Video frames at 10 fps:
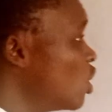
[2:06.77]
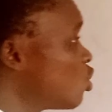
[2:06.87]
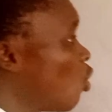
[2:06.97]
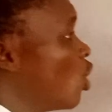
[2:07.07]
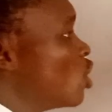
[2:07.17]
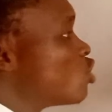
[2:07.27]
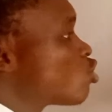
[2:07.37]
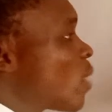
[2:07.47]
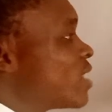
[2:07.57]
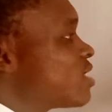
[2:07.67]
So
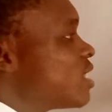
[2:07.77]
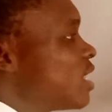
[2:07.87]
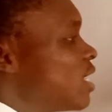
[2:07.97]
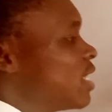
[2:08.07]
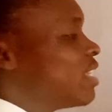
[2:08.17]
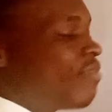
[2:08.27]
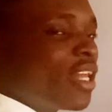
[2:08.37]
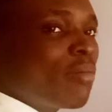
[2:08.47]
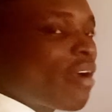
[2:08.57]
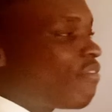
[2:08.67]
20
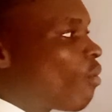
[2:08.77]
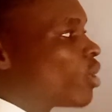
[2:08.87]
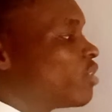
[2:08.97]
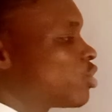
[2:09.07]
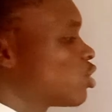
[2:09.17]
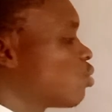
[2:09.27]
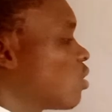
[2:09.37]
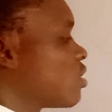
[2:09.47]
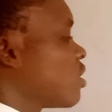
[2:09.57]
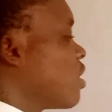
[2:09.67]
divided by 4 gives us
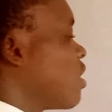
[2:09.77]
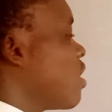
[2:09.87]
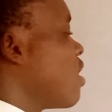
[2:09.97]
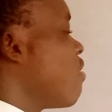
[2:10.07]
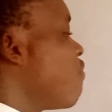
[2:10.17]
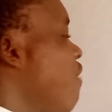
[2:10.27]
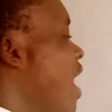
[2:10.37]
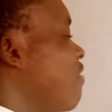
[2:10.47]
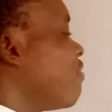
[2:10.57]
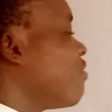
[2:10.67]
what?
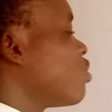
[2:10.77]
5.